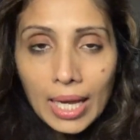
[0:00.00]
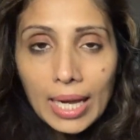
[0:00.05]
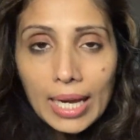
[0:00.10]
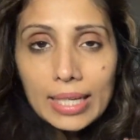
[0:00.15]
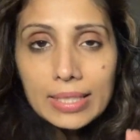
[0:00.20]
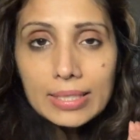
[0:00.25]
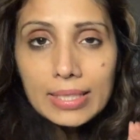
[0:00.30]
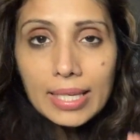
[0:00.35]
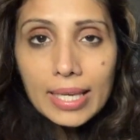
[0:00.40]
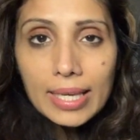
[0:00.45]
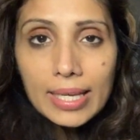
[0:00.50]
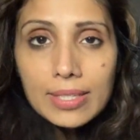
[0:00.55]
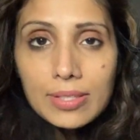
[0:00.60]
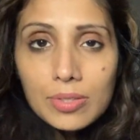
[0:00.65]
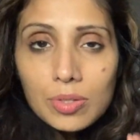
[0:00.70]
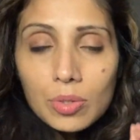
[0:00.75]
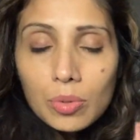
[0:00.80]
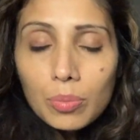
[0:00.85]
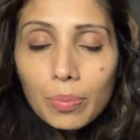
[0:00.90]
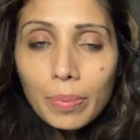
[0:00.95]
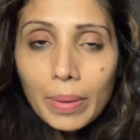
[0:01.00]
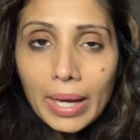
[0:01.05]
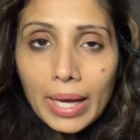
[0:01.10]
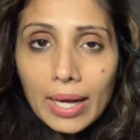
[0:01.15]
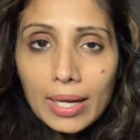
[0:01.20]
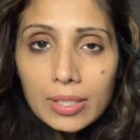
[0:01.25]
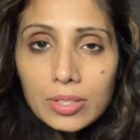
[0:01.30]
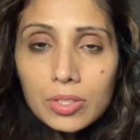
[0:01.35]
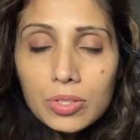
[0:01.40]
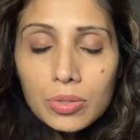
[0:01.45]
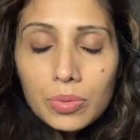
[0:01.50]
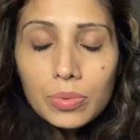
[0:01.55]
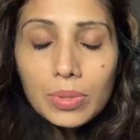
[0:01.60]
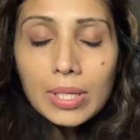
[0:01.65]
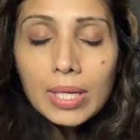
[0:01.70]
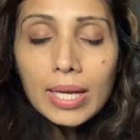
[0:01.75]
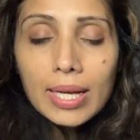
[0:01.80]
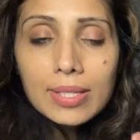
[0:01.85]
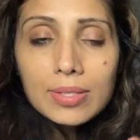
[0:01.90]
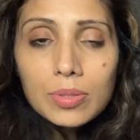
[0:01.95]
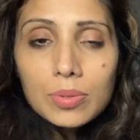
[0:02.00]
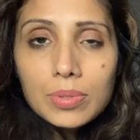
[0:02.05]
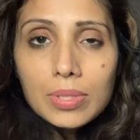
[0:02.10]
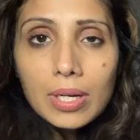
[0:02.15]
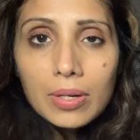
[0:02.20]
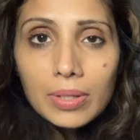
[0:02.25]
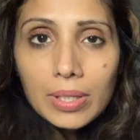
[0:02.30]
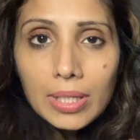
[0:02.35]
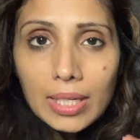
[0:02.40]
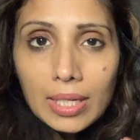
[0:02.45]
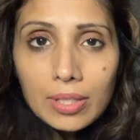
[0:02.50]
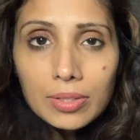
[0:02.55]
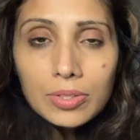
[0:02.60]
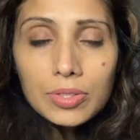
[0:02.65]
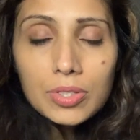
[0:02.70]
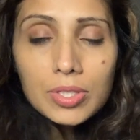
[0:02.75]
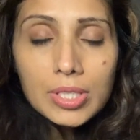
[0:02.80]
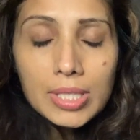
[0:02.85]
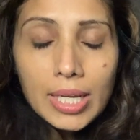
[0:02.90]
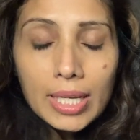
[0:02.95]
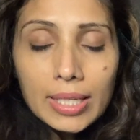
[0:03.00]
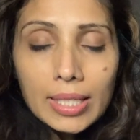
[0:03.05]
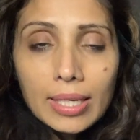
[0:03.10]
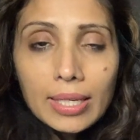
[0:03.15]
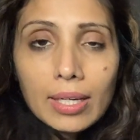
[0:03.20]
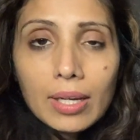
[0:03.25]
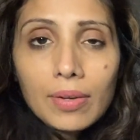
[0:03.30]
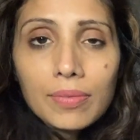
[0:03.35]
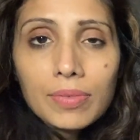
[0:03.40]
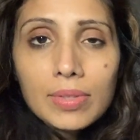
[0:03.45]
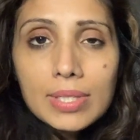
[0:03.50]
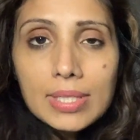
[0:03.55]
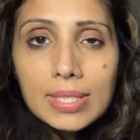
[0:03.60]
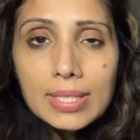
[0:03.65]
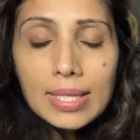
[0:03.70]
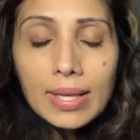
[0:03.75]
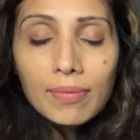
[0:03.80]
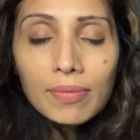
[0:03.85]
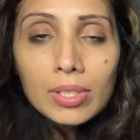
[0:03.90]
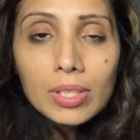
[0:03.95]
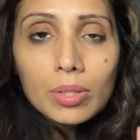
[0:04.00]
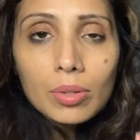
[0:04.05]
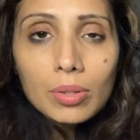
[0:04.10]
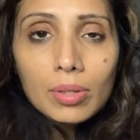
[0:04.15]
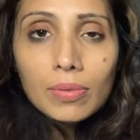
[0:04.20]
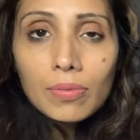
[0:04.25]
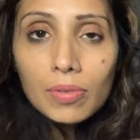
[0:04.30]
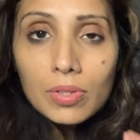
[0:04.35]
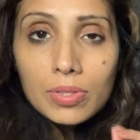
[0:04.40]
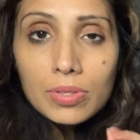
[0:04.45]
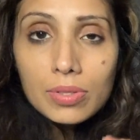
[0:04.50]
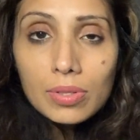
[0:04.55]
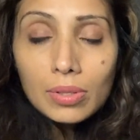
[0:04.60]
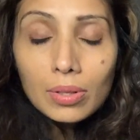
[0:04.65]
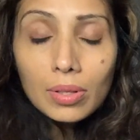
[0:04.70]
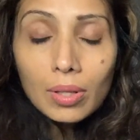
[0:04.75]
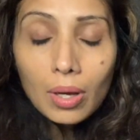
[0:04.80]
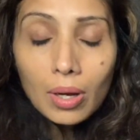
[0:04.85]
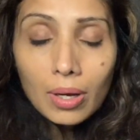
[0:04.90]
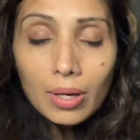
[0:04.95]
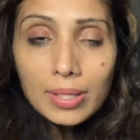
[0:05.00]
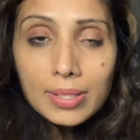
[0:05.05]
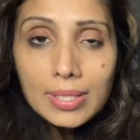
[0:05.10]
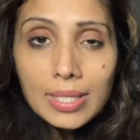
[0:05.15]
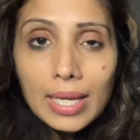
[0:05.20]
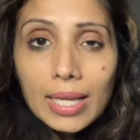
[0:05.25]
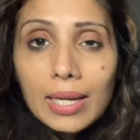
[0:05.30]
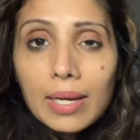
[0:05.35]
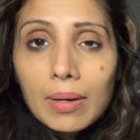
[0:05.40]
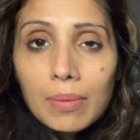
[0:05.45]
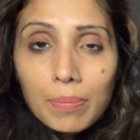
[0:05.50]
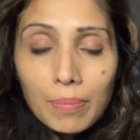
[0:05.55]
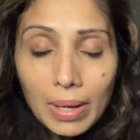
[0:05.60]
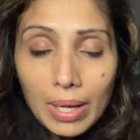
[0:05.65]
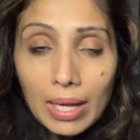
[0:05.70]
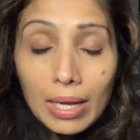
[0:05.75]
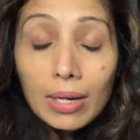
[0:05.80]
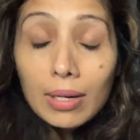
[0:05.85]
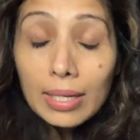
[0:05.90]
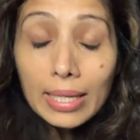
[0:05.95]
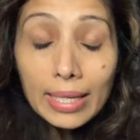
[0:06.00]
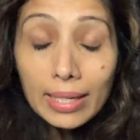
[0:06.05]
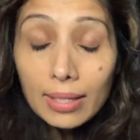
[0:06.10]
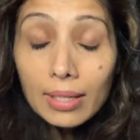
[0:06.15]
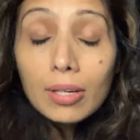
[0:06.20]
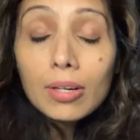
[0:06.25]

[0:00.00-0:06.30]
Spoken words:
it takes you back to the esoteric understanding of the seven universal laws in